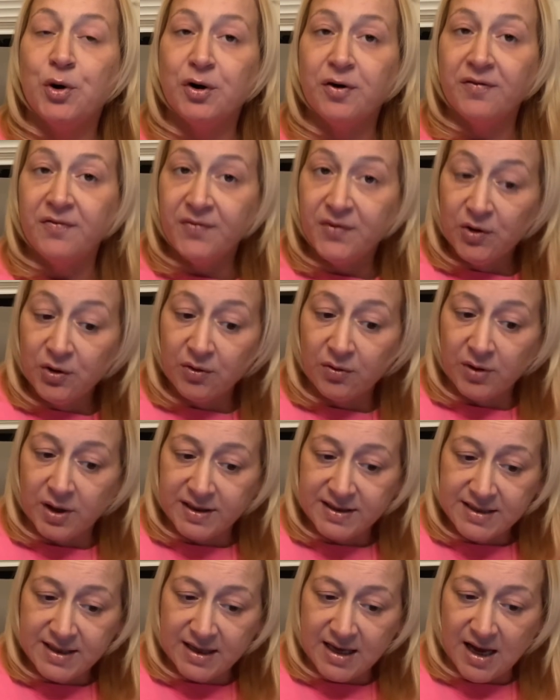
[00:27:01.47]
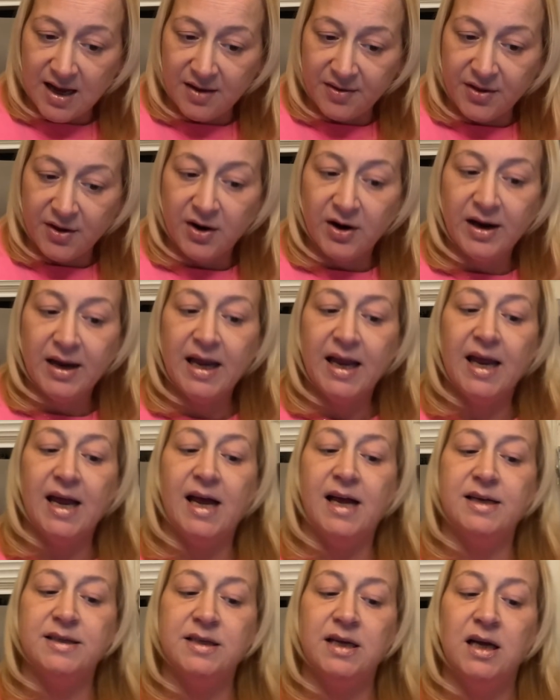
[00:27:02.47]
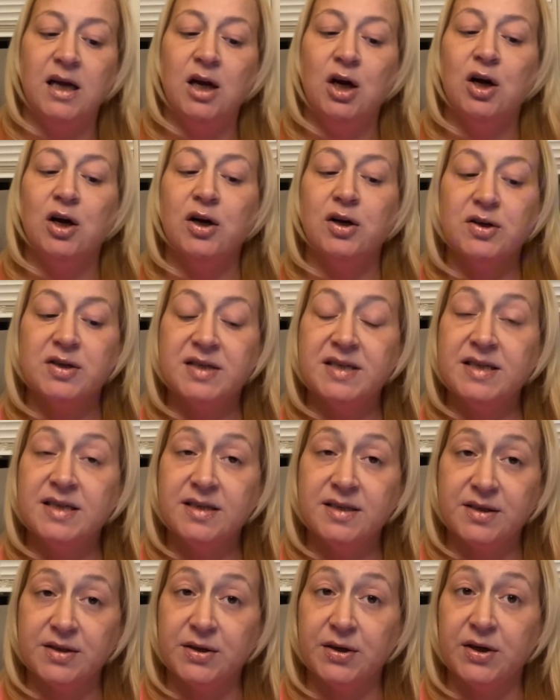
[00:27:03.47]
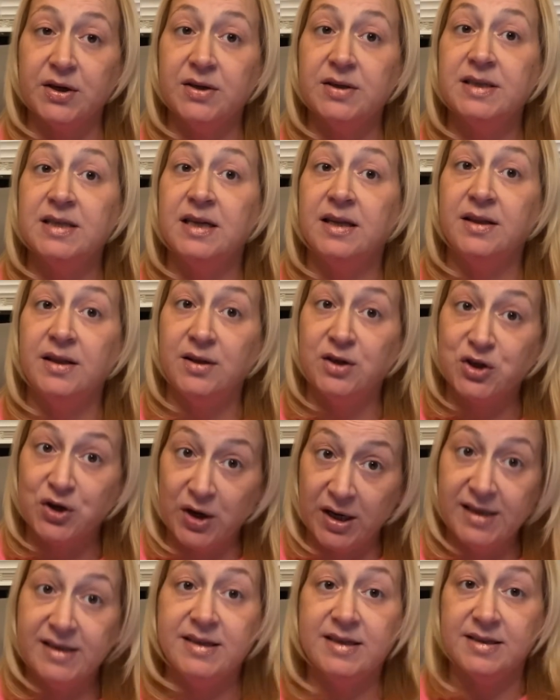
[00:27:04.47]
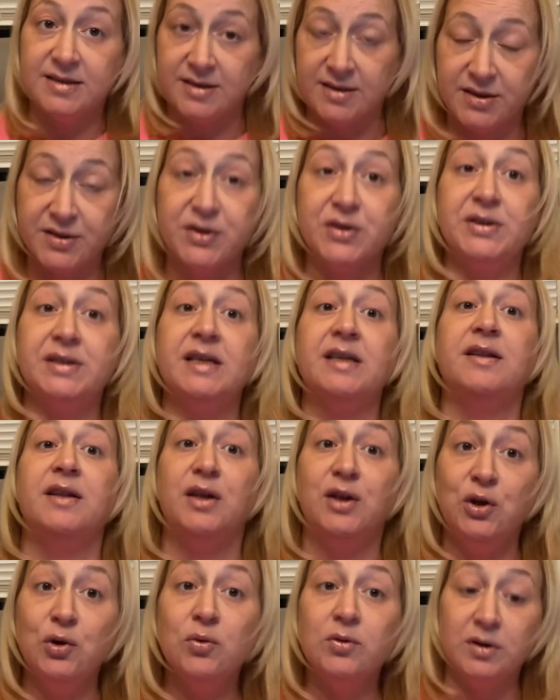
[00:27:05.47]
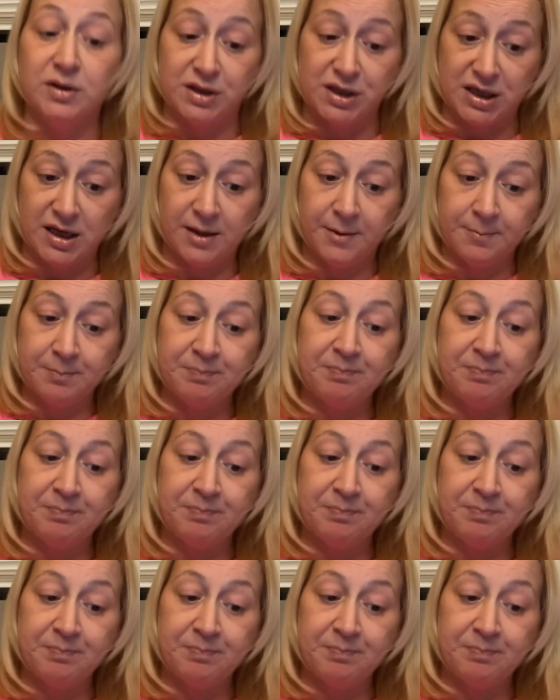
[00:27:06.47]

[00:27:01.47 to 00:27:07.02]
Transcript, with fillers: her funeral together and her sister did, Tracy's sister did the eulogy.